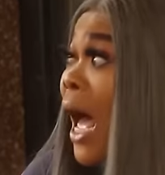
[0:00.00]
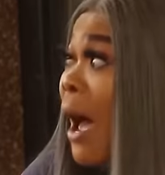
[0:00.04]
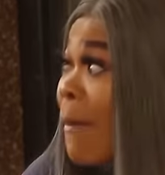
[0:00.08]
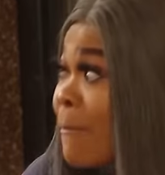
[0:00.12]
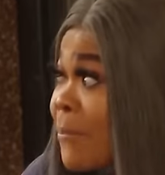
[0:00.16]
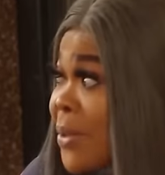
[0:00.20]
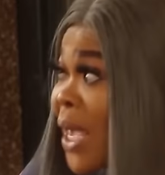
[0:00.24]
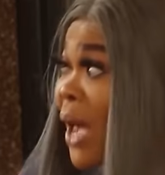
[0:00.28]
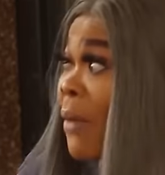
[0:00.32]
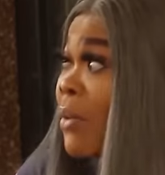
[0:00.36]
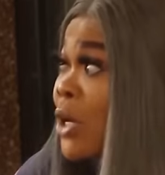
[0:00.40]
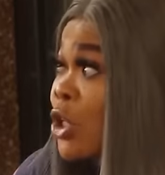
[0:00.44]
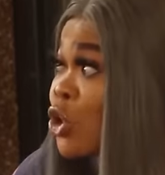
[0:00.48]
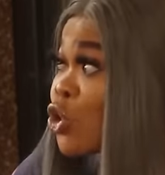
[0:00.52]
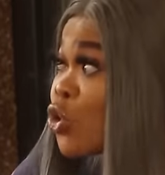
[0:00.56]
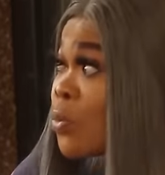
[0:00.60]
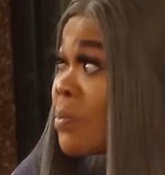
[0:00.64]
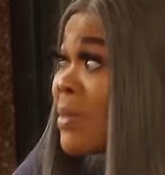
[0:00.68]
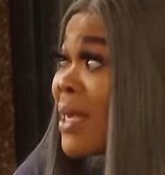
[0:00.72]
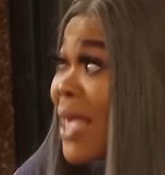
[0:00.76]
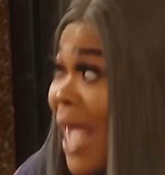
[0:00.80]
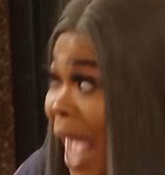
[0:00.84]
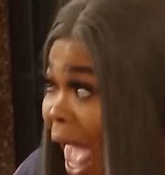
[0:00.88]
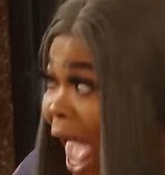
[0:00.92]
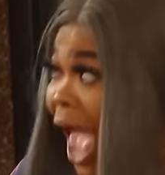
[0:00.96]
appearing to
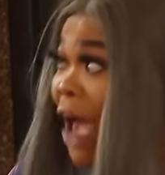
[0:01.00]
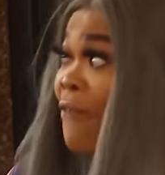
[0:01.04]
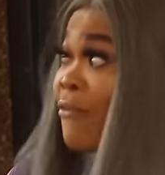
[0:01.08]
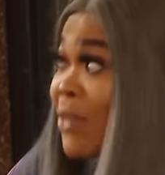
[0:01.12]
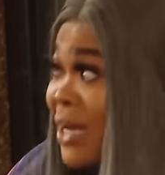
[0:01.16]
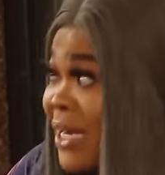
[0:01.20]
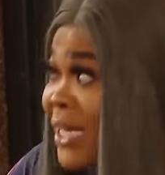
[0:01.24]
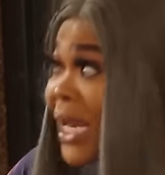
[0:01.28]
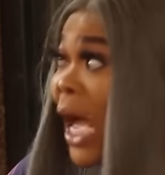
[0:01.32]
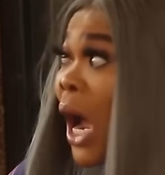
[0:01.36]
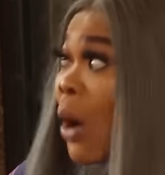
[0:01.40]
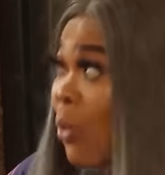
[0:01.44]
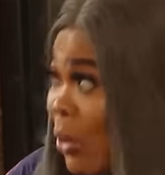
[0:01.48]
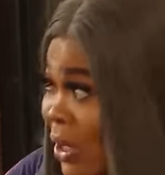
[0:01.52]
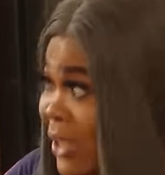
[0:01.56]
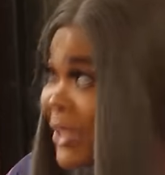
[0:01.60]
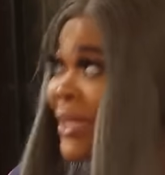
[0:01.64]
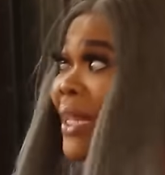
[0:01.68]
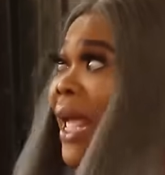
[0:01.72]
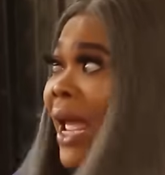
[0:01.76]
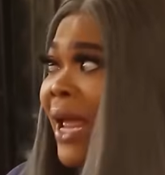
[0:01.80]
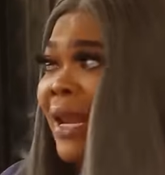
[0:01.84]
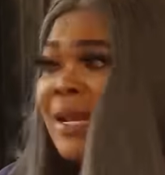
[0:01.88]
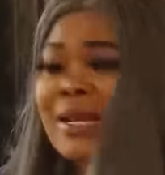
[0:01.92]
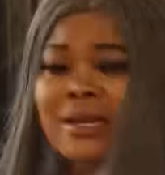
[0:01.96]
me every now and
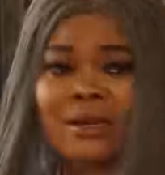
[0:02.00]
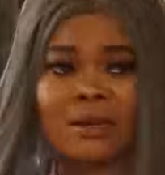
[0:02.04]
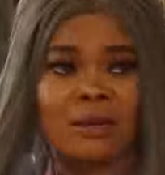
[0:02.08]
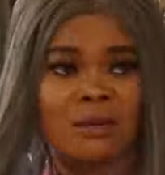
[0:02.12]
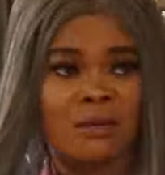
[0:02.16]
then.